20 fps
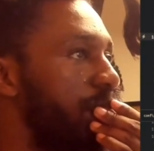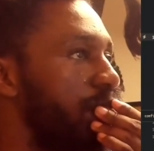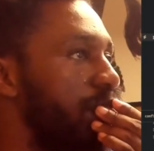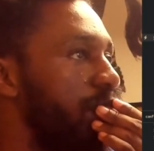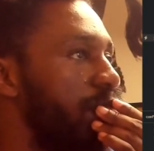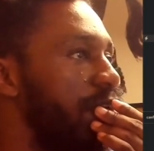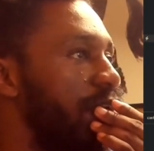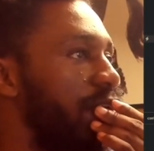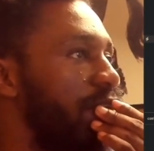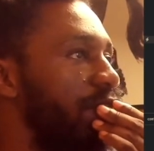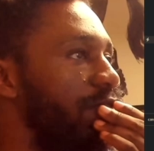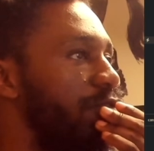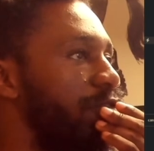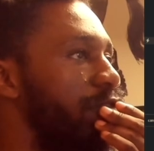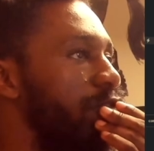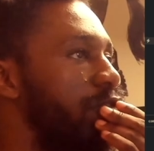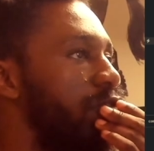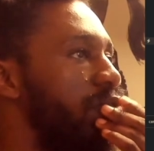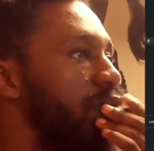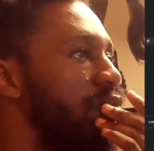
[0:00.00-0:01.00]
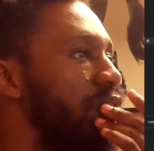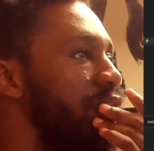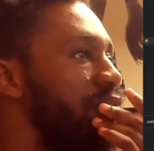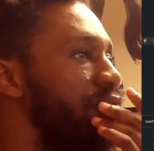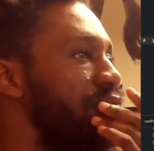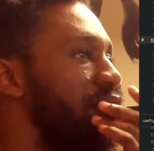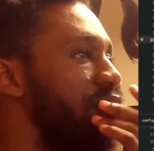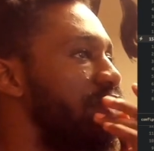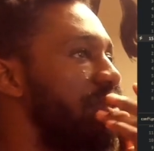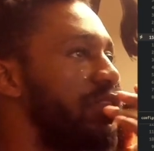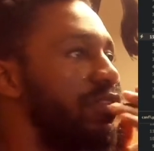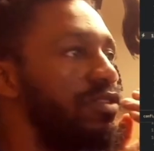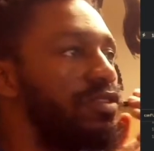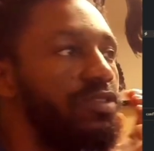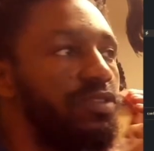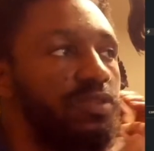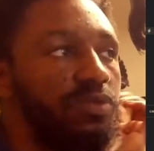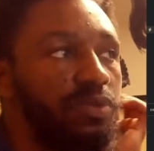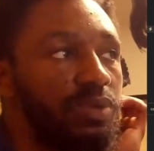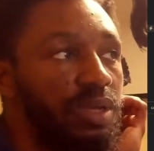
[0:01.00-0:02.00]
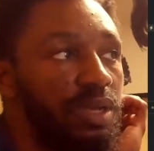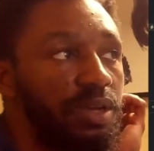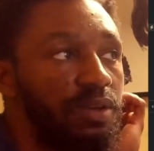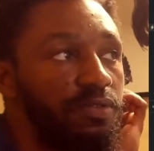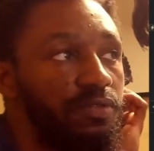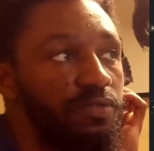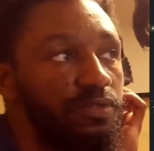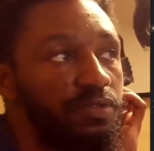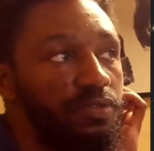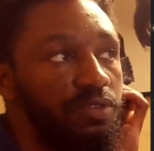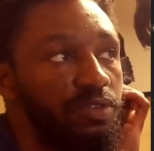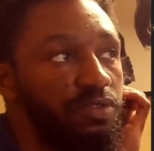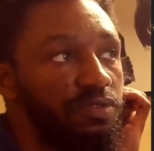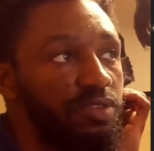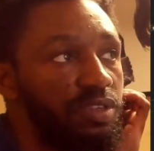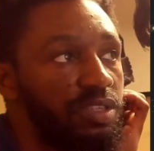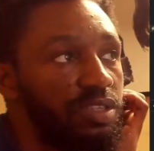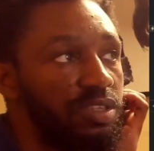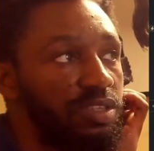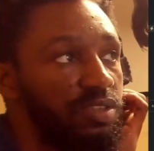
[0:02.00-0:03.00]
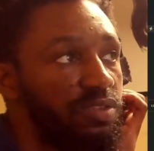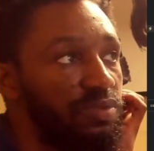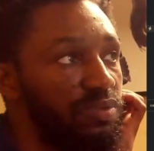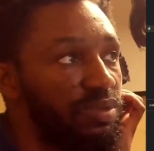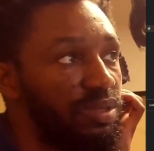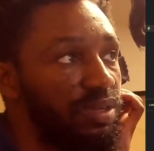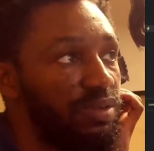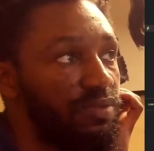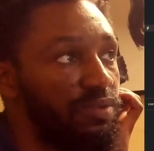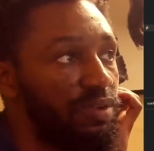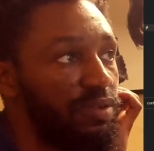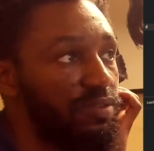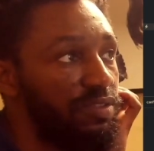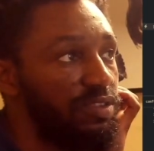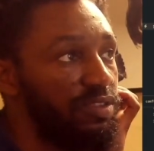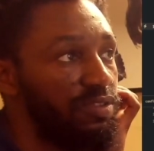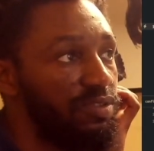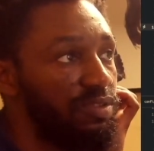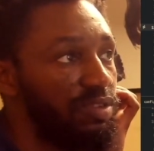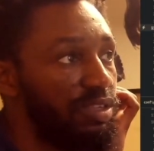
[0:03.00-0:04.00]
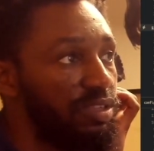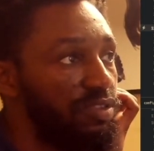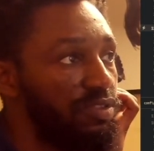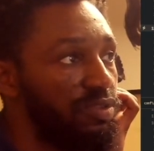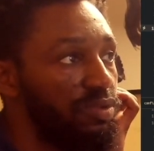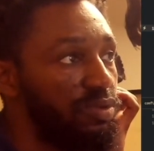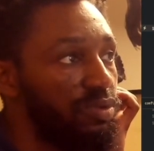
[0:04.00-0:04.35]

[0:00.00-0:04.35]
We have new events, we have new edits, we have all this, right?